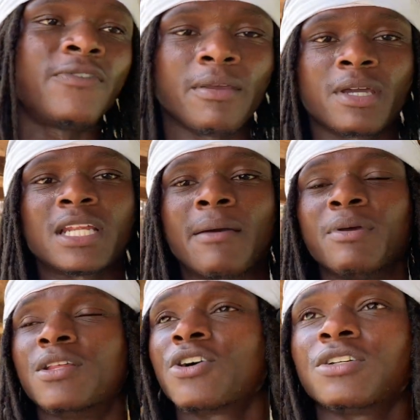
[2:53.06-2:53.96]
Even could that
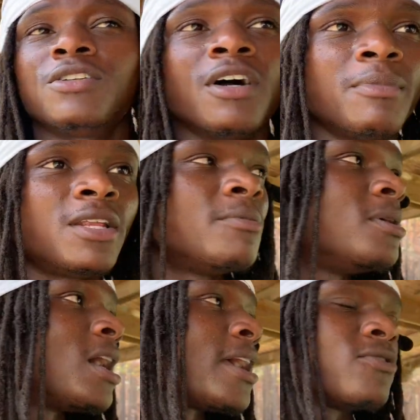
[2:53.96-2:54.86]
be look dumbing in the
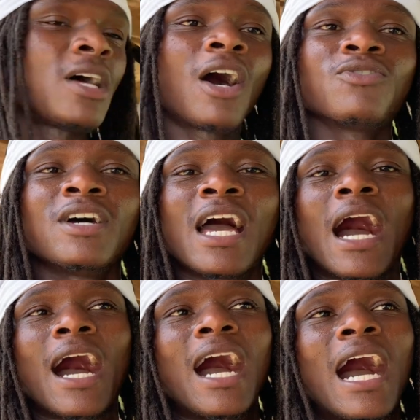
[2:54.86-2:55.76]
bit? I ain't gonna lie. I don't.
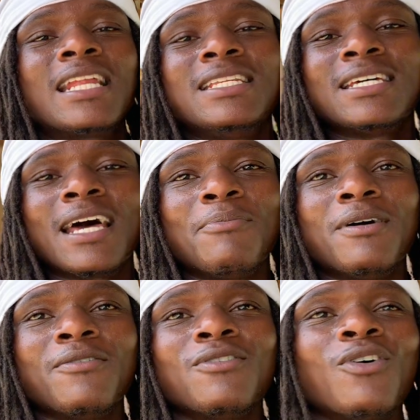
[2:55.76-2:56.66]
I, I did that
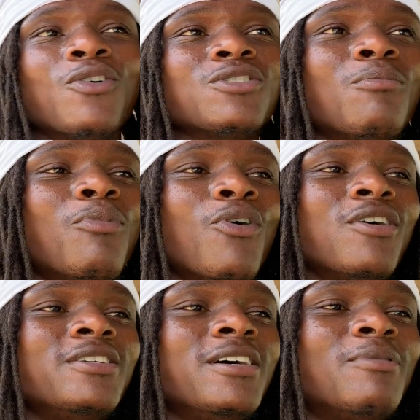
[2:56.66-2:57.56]
bit on some
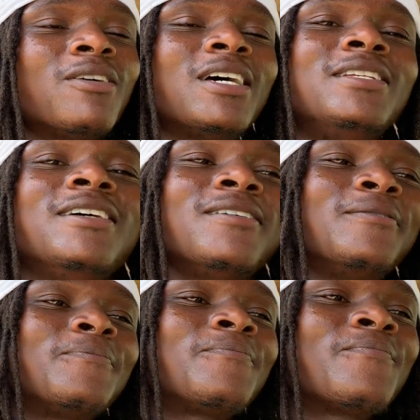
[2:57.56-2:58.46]
bullshit, but I was like,
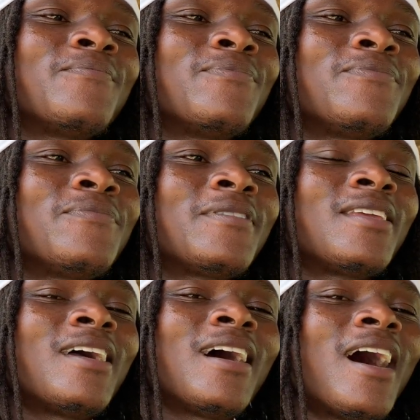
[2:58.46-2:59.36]
damn.
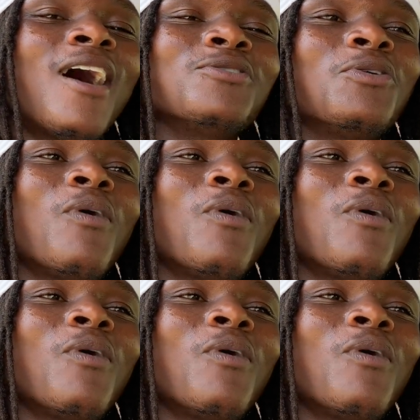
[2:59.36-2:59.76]
I don't know